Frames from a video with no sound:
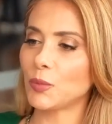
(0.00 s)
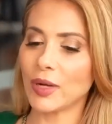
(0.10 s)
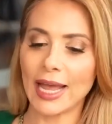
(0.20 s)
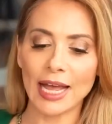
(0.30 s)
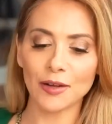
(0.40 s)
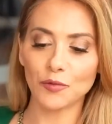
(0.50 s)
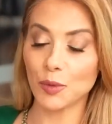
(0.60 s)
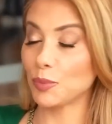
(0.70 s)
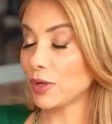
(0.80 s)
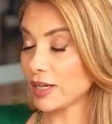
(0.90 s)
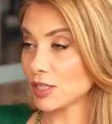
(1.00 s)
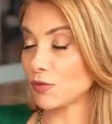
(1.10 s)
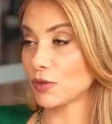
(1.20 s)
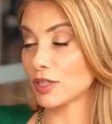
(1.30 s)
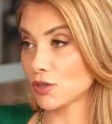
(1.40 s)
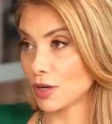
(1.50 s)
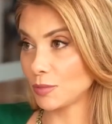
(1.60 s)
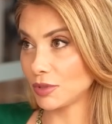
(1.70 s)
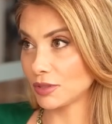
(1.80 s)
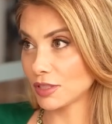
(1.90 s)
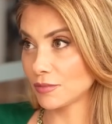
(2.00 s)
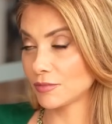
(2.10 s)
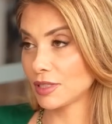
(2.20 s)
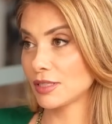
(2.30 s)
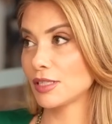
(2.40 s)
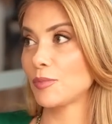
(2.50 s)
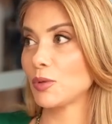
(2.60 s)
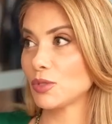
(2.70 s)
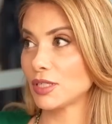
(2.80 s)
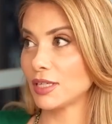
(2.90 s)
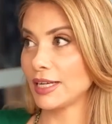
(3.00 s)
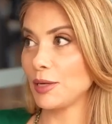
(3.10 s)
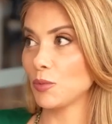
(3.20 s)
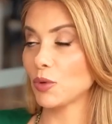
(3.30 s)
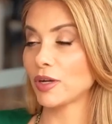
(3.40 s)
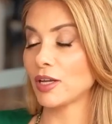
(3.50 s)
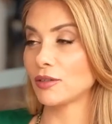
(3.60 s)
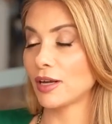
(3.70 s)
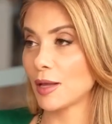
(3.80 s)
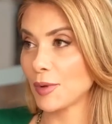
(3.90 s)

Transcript: And we have the BRICS, for example, supposedly working on